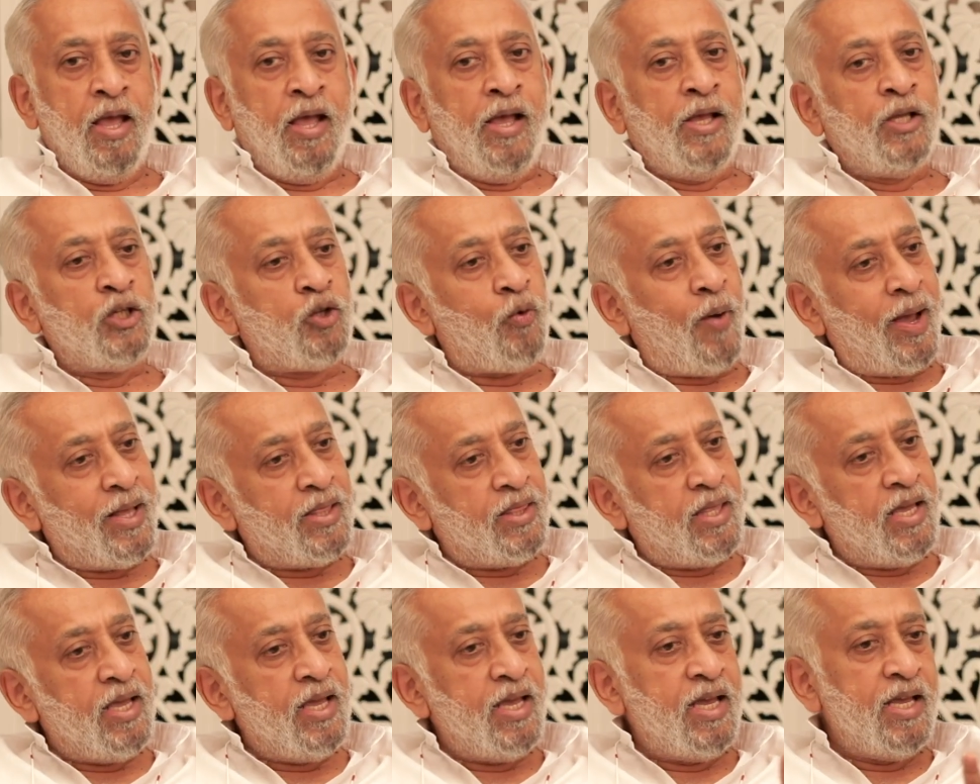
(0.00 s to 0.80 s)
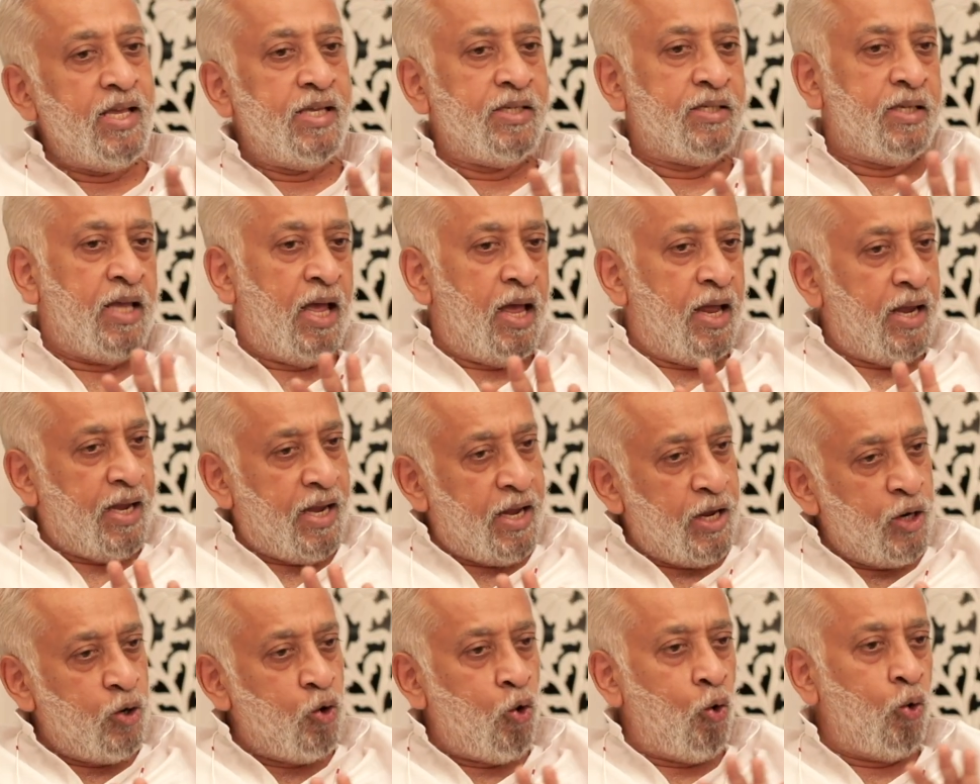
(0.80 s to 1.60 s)
So I think
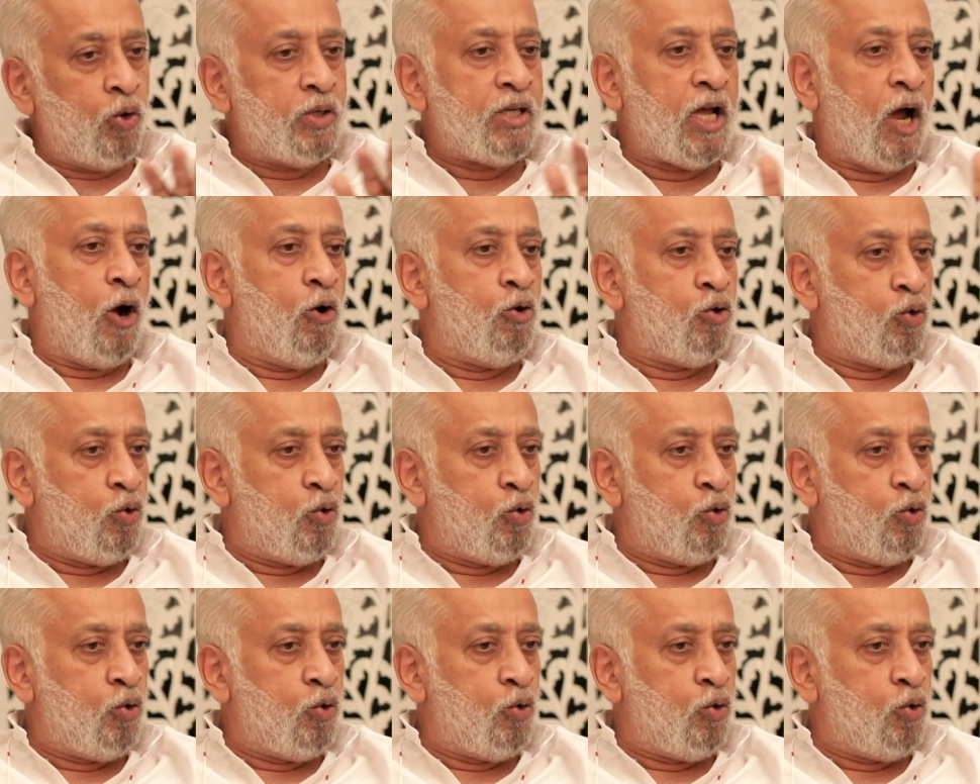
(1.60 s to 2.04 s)
he knows how